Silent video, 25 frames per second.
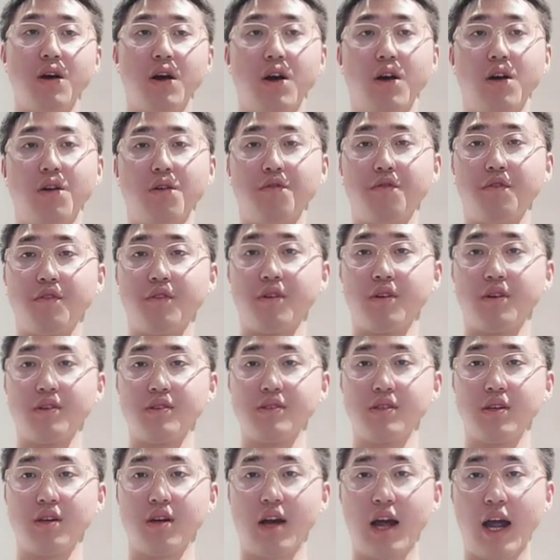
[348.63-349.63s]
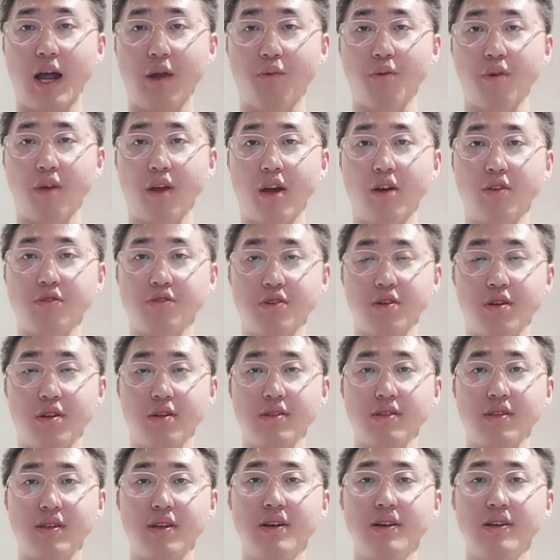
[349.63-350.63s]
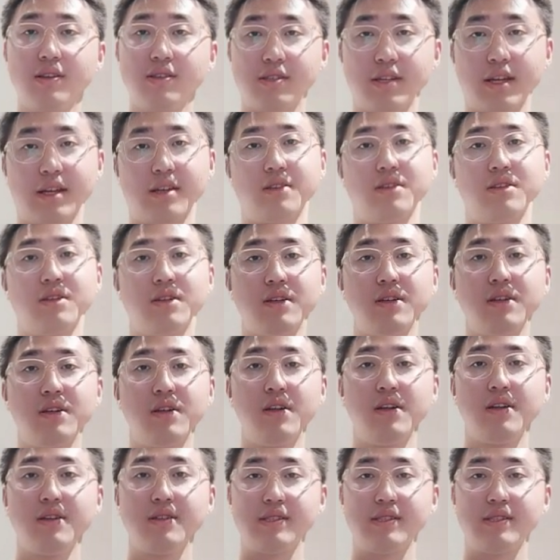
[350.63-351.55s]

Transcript: of the agriculture sector.